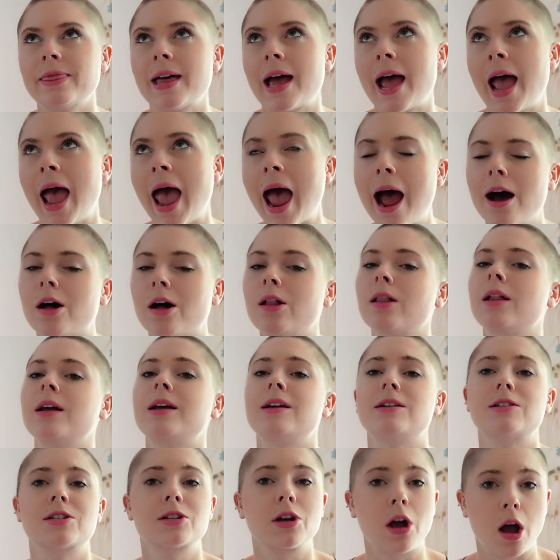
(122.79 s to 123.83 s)
the hell
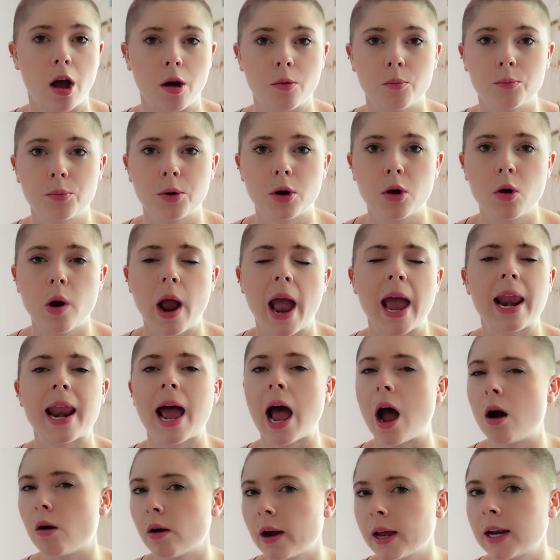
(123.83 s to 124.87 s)
is Kambo and
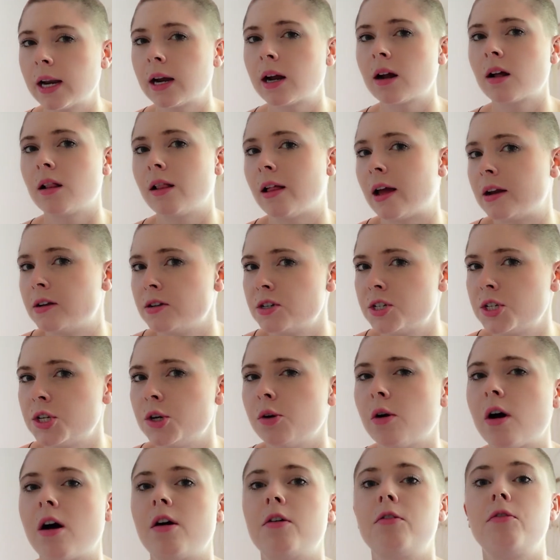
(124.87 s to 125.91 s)
how could it cleanse you
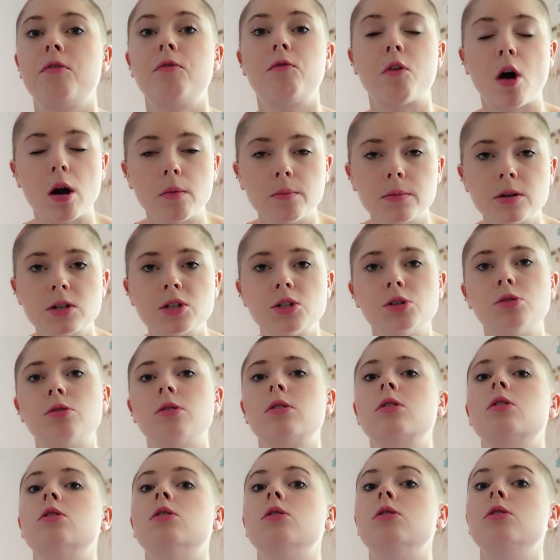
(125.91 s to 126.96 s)
of
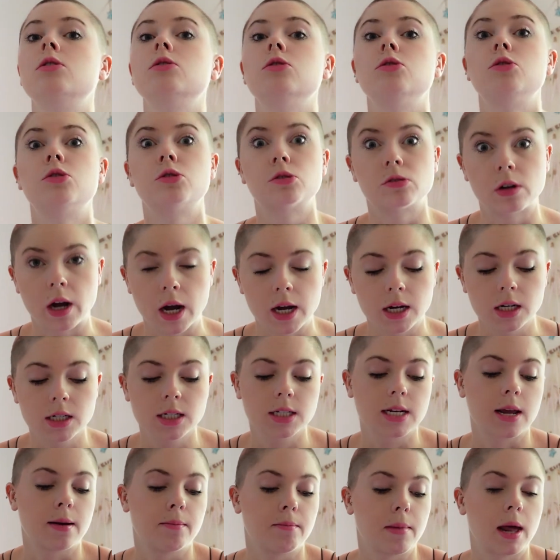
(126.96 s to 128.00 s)
pharmaceutical drugs
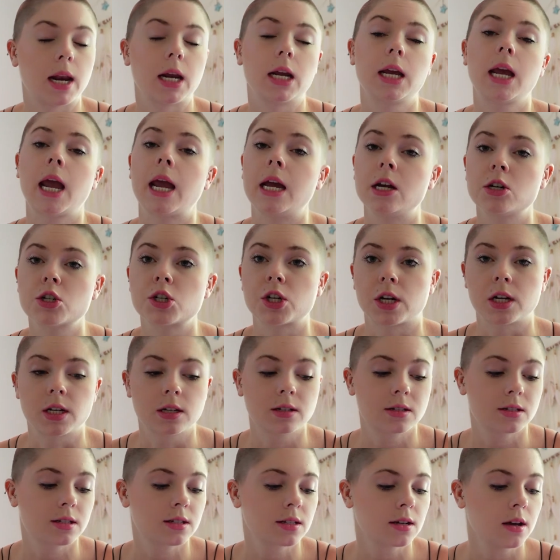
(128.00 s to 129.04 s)
and
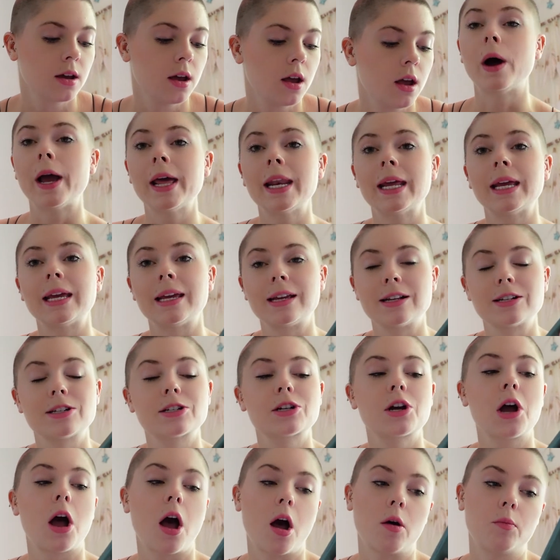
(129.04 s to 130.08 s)
medications? What is
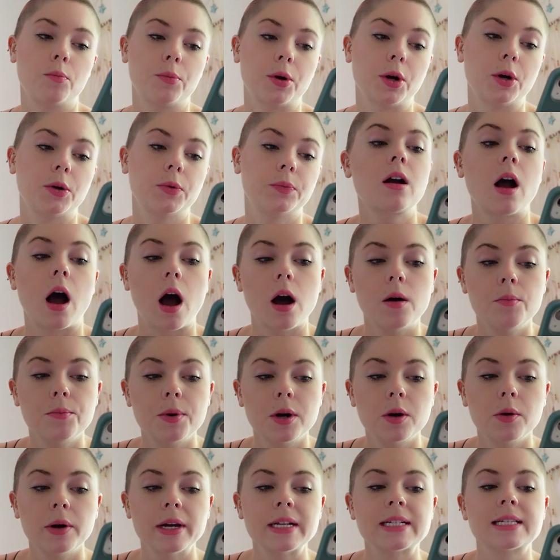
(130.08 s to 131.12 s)
Kambo?
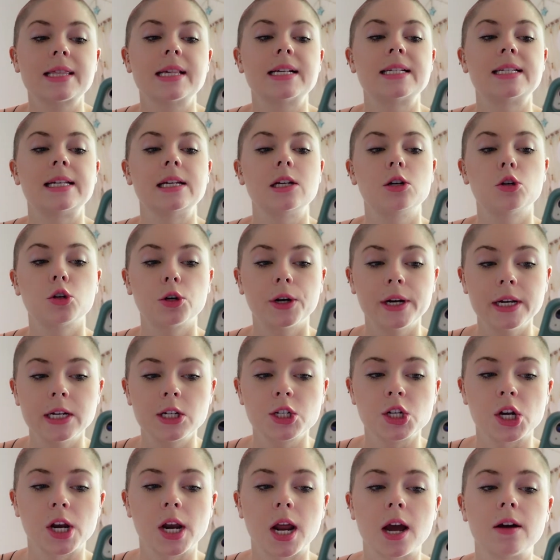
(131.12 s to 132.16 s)
Kambo is the
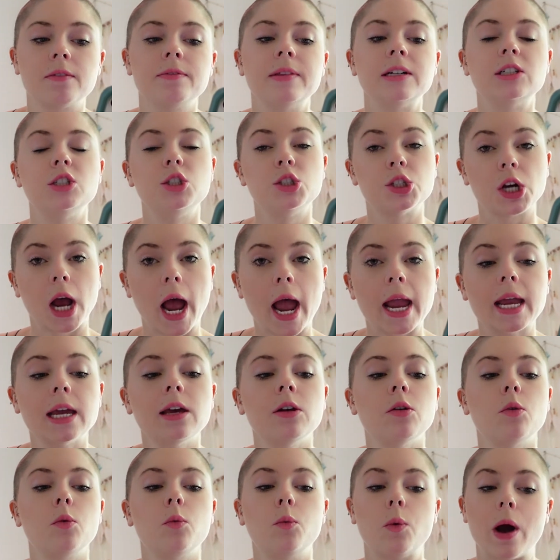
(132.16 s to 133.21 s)
secretion of the
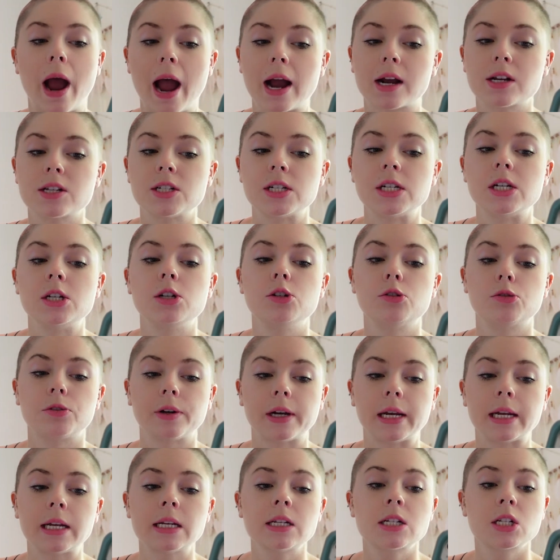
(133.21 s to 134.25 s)
giant waxy
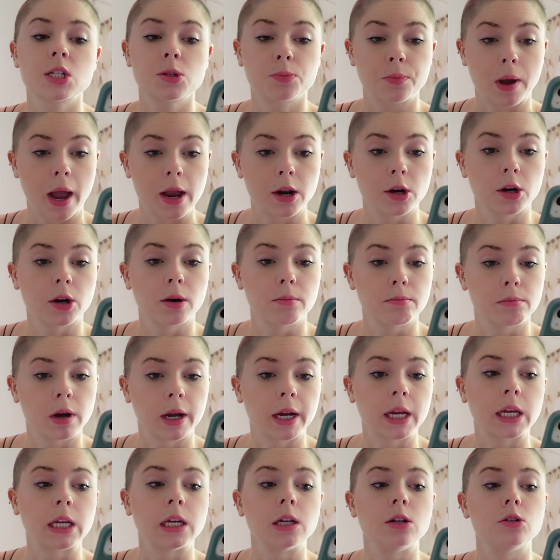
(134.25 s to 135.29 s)
green spider
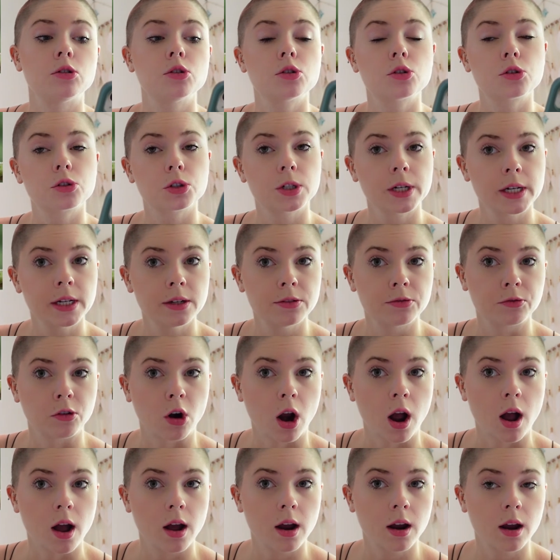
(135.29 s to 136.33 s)
monkey tree
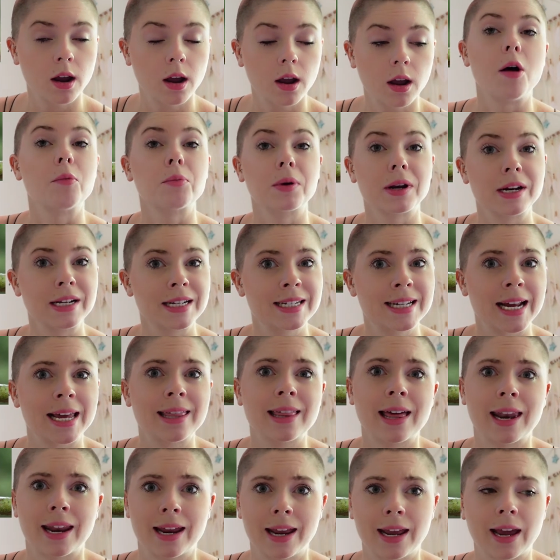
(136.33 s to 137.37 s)
frog. I'm gonna say
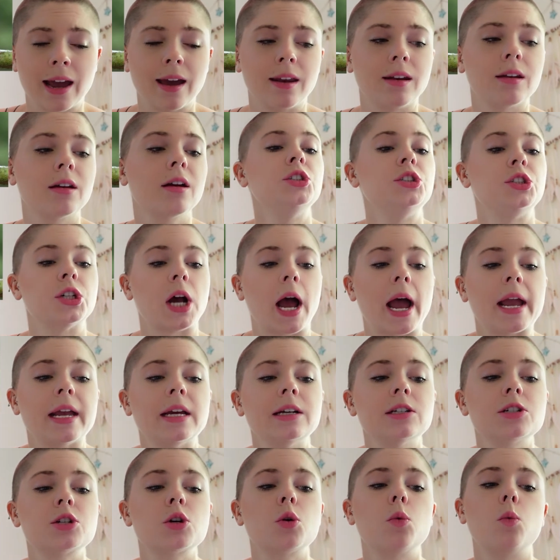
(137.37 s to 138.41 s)
that again.
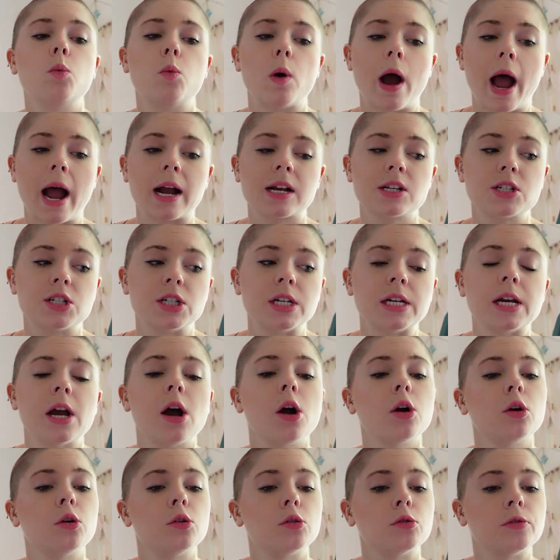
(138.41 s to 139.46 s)
Giant waxy
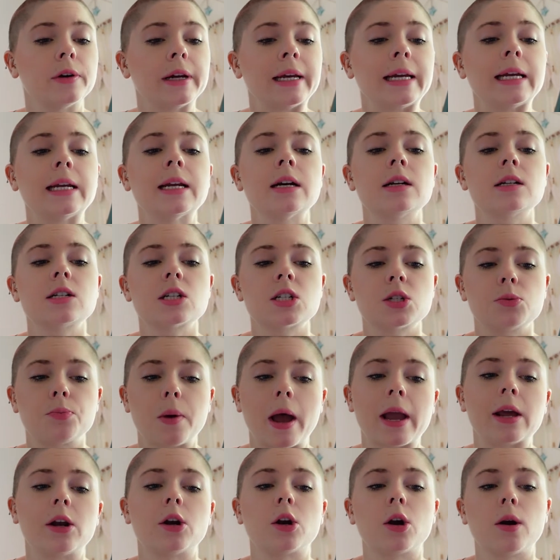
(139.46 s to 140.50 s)
green
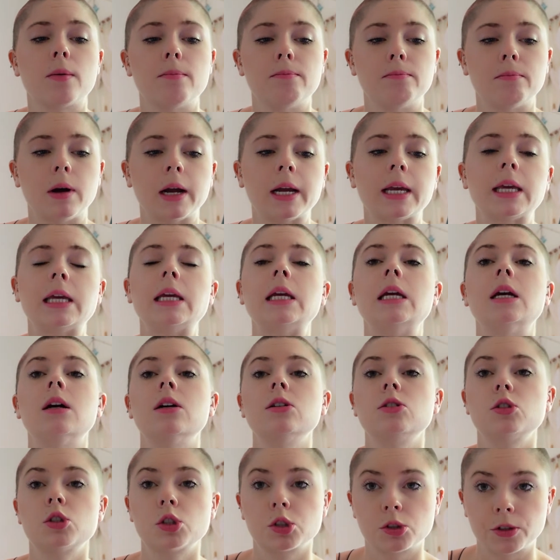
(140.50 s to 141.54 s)
spider monkey
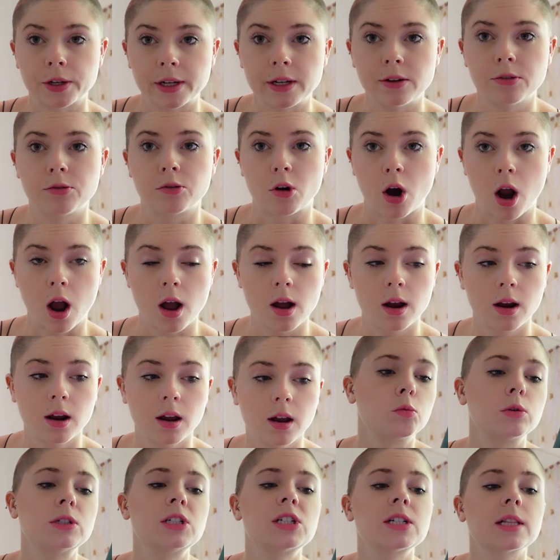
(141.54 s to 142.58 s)
tree frog,
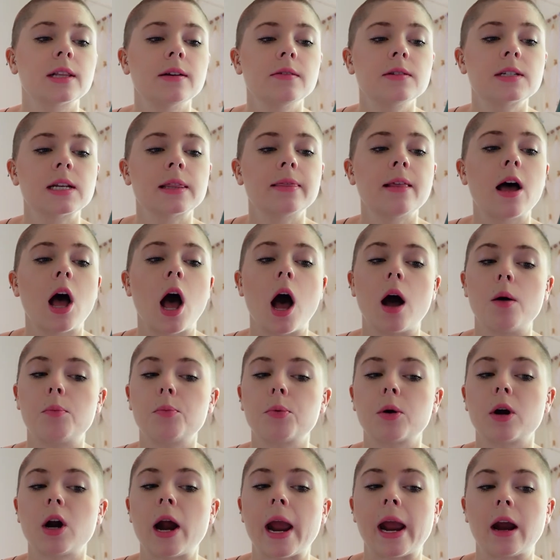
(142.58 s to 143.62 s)
which lives in the
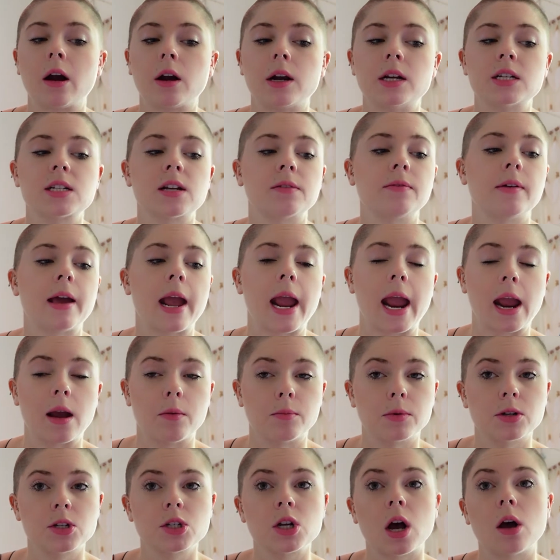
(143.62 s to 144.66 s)
upper areas of the
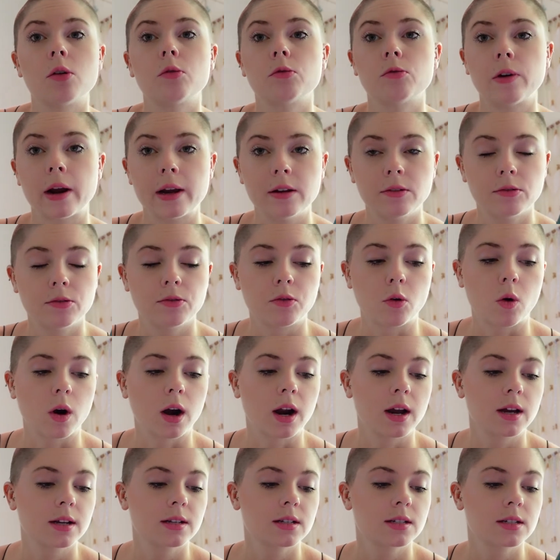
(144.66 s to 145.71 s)
Amazon
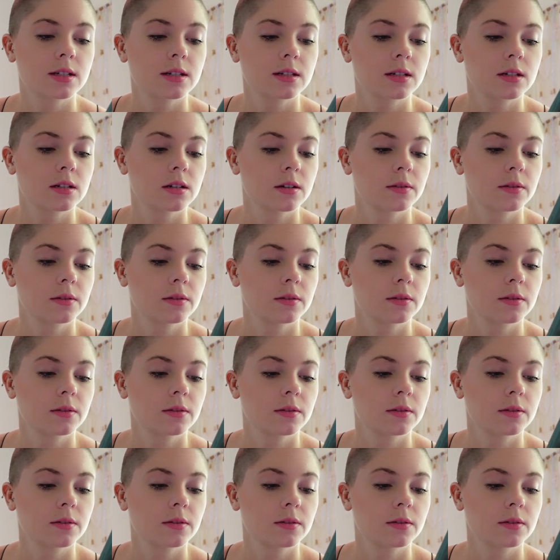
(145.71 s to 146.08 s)
rainforest.